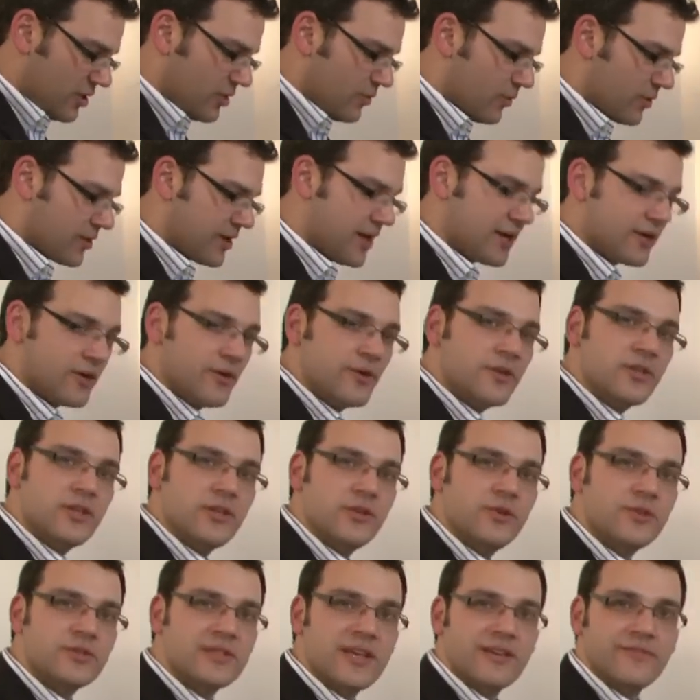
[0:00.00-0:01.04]
We're not going to
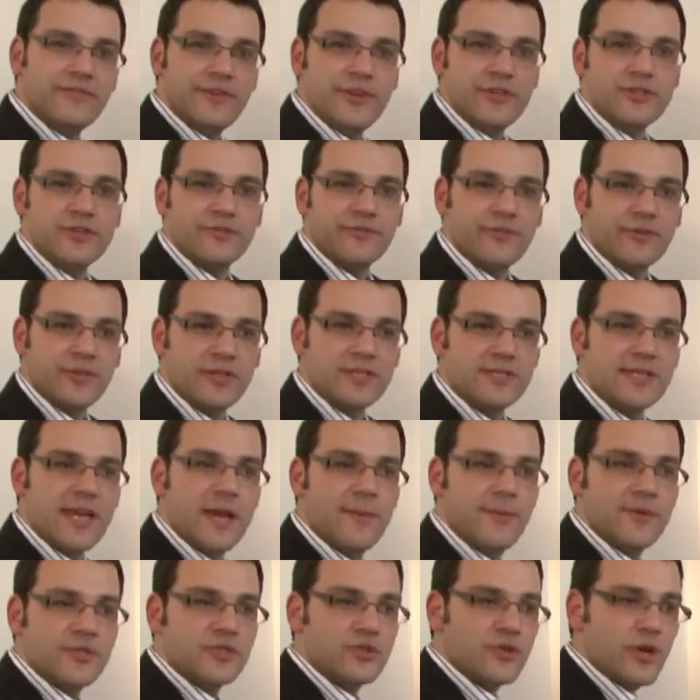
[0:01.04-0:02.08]
use that feature for this
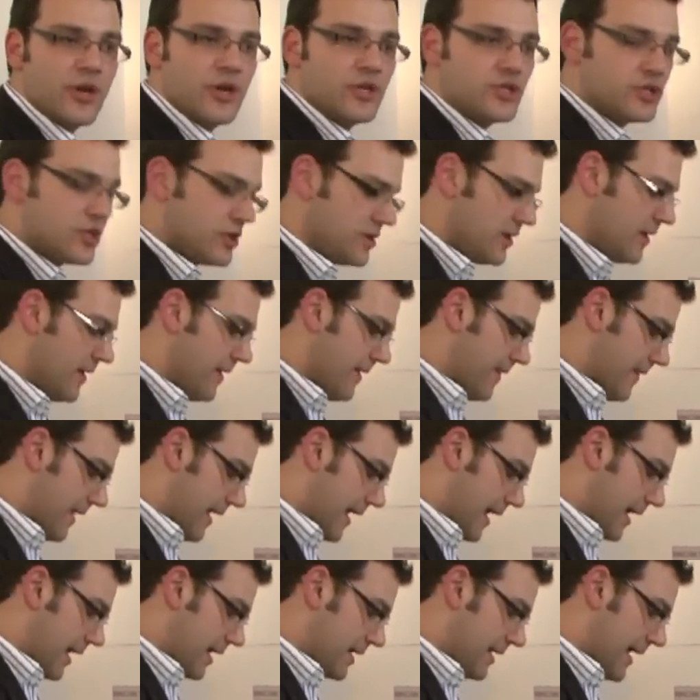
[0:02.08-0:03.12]
demonstration,
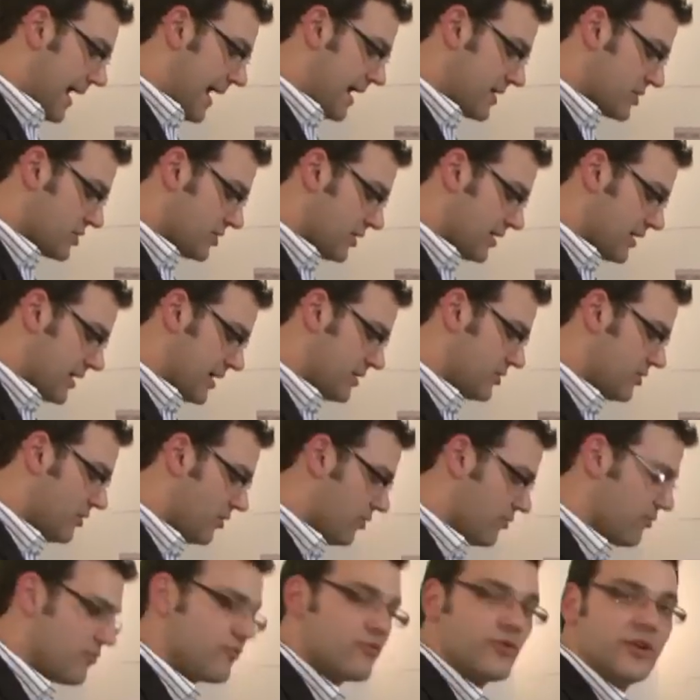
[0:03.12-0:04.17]
and actually I
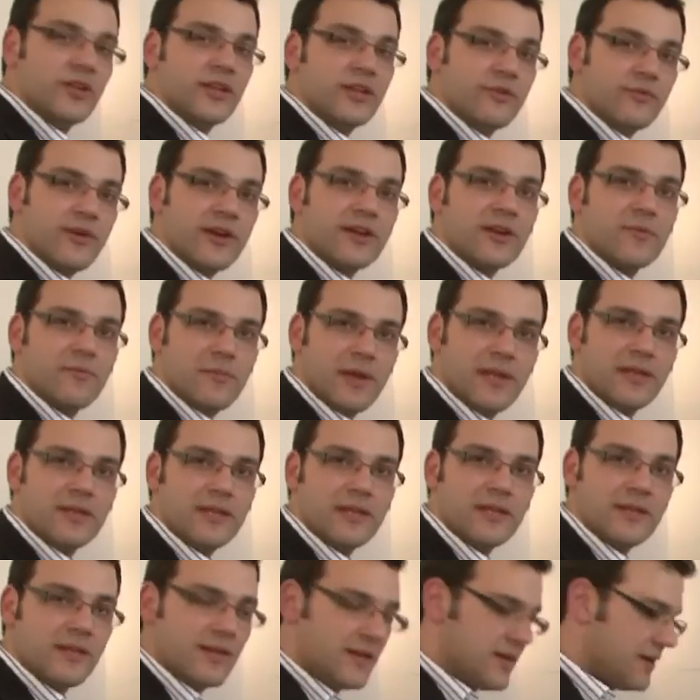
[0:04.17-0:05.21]
don't really recommend
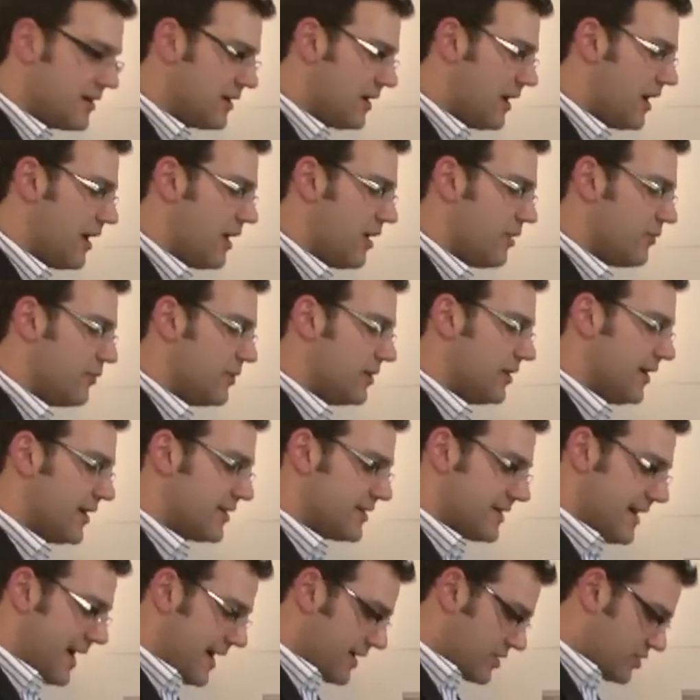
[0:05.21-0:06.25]
it. Um, we like
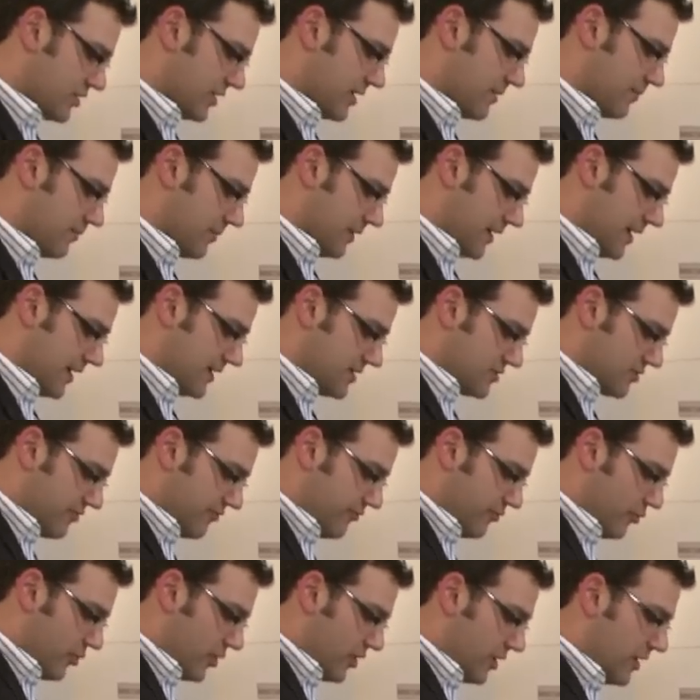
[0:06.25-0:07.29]
to actually place the
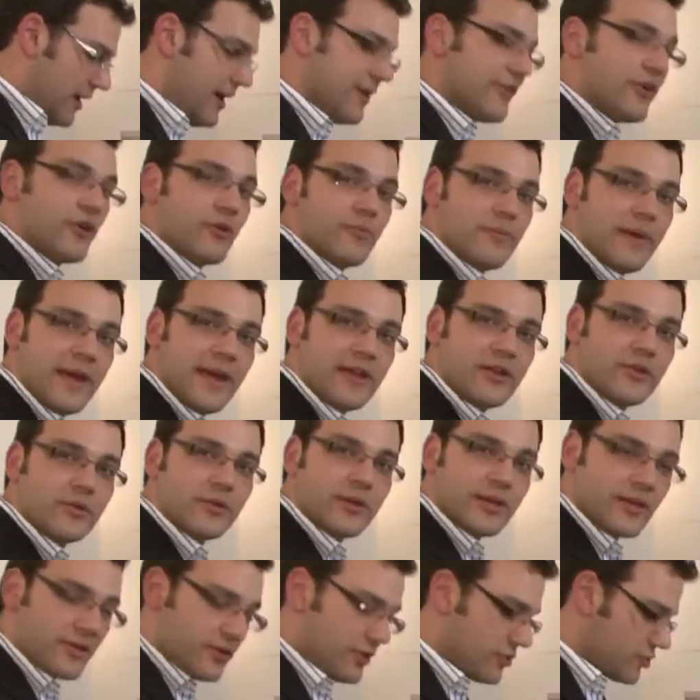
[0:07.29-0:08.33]
foil on there
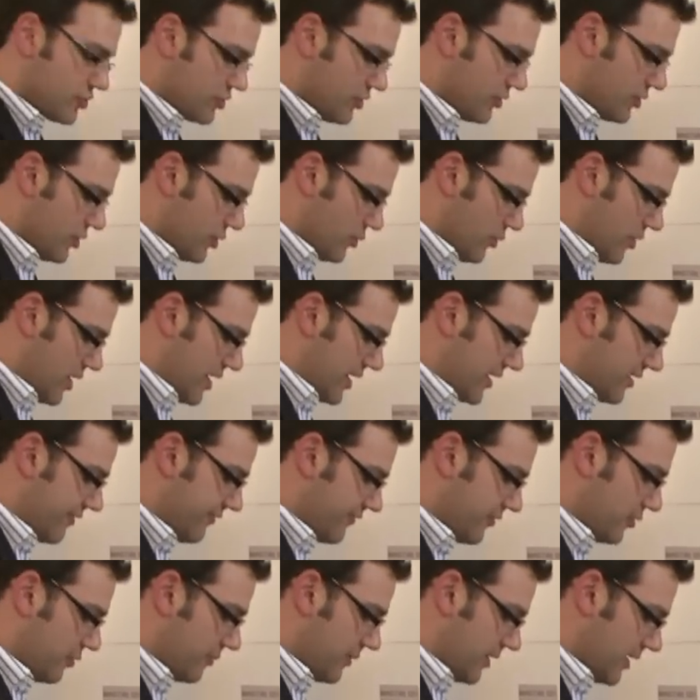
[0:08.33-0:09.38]
manually, and I'll show you why in a
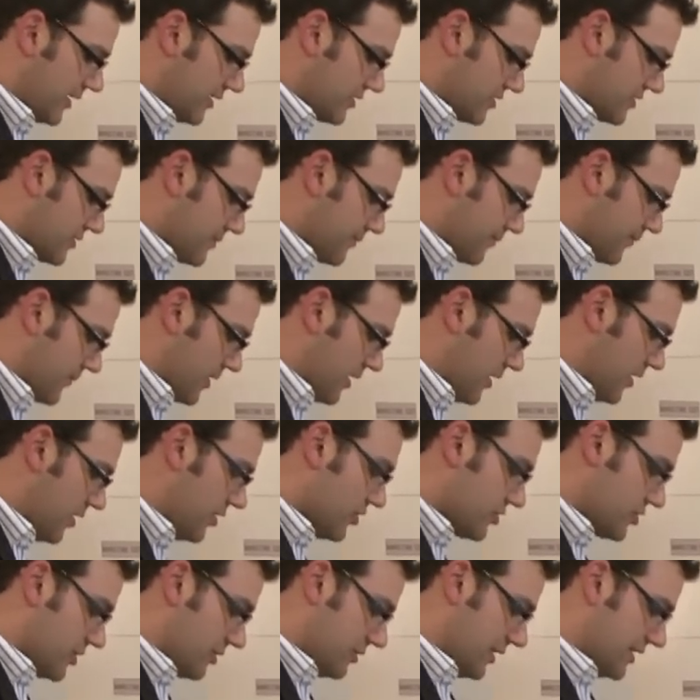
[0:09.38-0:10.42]
few minutes.
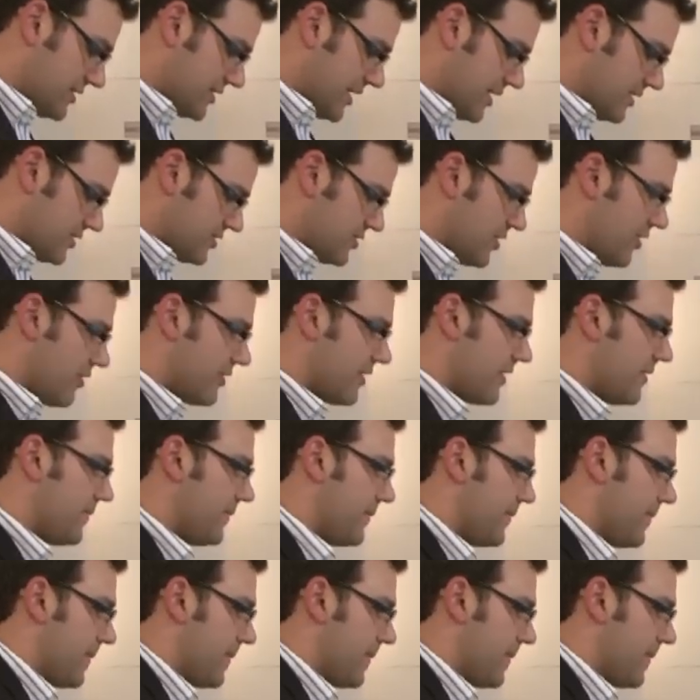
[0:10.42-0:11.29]
So let's get started.